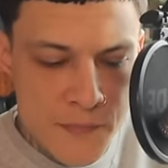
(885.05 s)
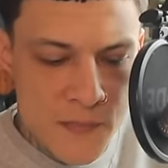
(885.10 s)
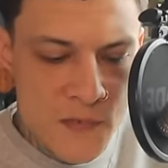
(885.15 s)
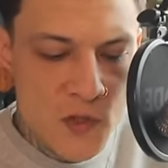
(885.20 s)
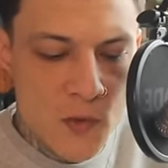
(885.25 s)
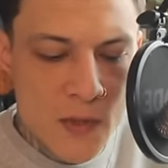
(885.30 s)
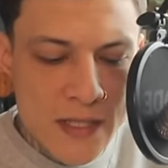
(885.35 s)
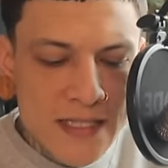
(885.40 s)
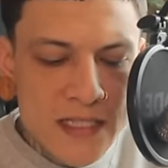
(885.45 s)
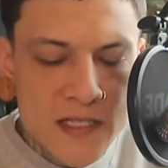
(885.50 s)

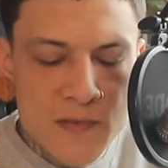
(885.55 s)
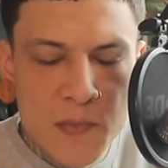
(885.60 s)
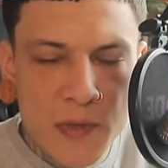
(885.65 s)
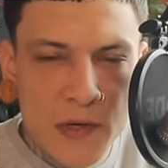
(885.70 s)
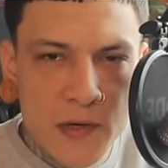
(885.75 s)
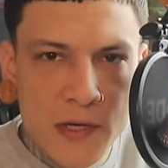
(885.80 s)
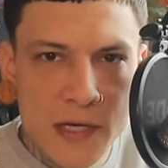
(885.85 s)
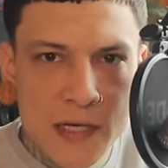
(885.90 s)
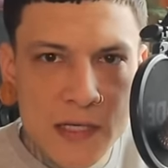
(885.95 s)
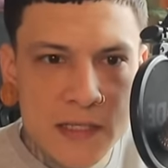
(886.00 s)
to
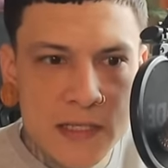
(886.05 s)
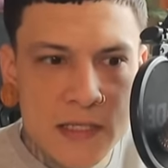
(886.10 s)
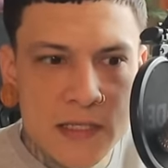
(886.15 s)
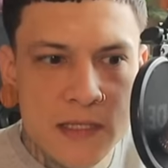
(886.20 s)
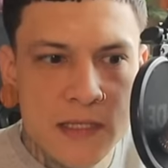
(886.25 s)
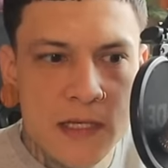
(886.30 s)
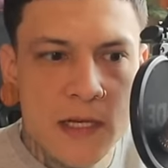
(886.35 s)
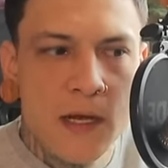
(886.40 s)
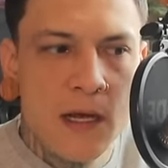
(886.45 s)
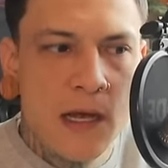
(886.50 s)

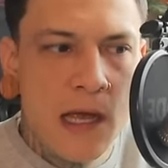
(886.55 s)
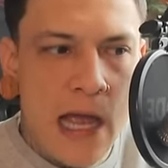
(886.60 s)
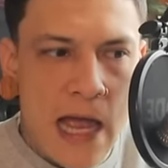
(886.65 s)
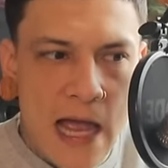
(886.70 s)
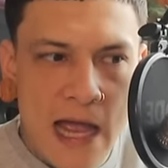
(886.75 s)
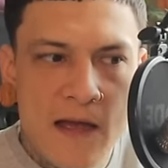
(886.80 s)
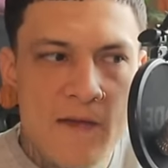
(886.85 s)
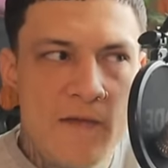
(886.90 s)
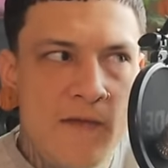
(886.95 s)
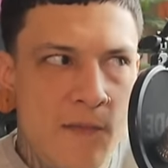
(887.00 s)
experience,
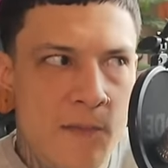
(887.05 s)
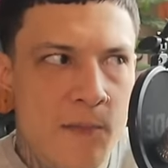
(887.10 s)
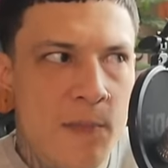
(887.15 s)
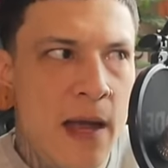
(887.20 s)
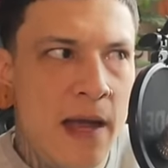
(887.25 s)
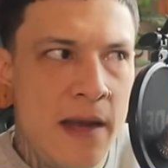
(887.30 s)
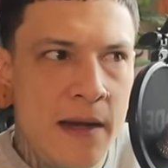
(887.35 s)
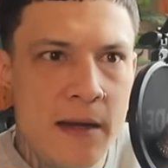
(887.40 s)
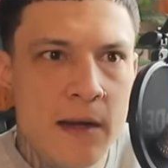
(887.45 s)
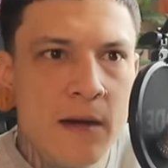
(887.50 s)
have
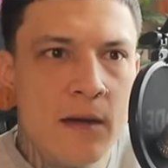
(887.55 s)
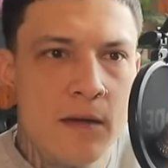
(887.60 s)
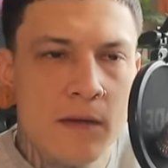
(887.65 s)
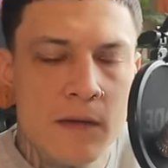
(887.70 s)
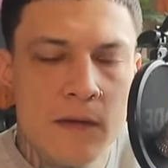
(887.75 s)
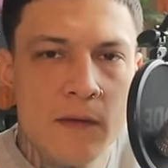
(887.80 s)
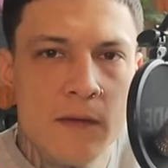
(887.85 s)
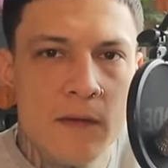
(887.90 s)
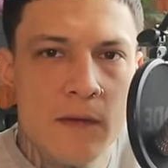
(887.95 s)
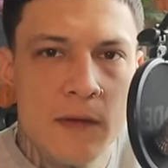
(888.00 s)
been
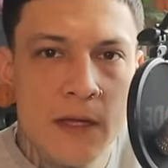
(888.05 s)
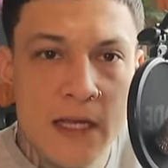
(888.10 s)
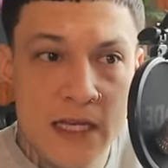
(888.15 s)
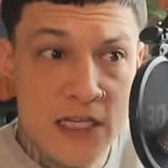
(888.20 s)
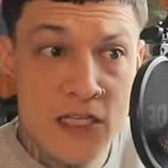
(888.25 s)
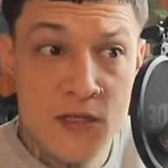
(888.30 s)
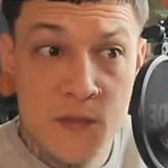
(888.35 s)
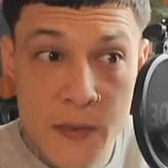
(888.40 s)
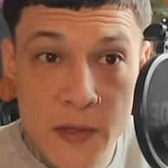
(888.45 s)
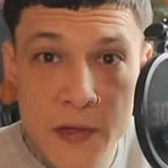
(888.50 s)

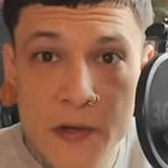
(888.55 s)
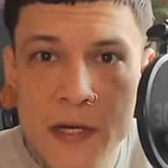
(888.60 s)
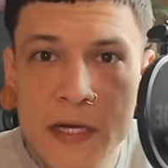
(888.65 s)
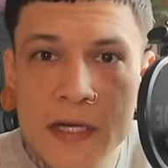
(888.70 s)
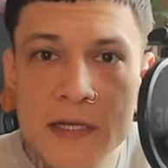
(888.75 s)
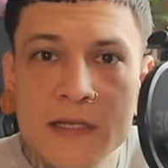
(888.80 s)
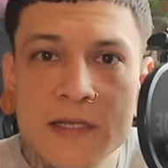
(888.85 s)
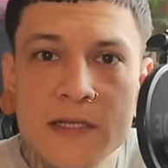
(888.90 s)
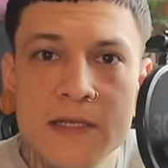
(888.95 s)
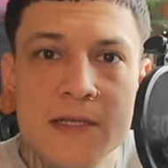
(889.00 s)

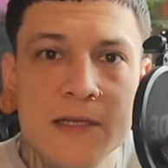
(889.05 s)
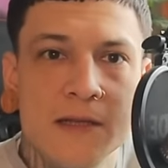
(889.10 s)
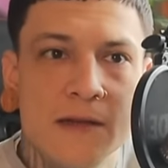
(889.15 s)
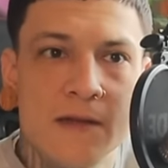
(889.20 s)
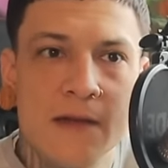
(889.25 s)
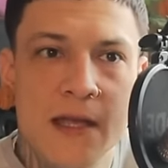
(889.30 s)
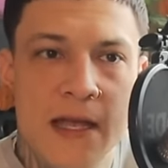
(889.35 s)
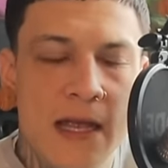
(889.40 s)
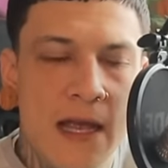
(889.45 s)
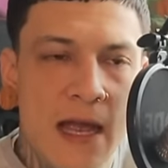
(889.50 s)

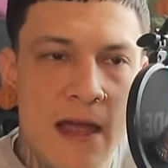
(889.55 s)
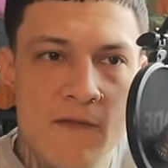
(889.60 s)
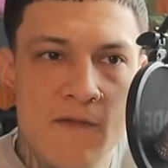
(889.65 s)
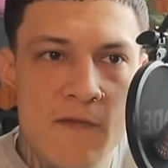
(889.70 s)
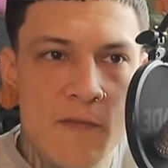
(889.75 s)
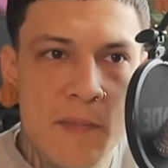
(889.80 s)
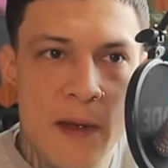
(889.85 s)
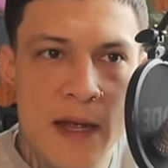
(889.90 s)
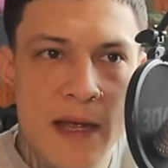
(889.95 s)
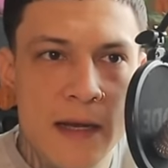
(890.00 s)
experienced. They
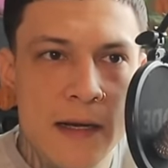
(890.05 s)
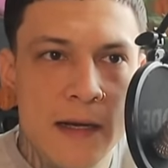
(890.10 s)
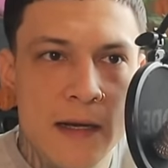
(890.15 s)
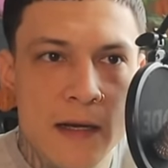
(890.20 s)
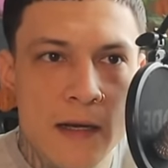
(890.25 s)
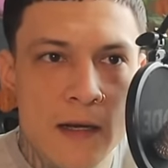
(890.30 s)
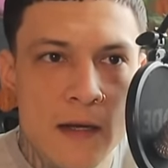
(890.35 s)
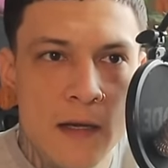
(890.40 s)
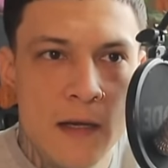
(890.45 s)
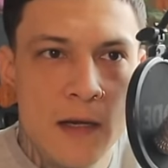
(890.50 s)
have
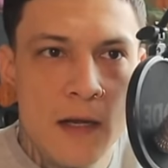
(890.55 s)
been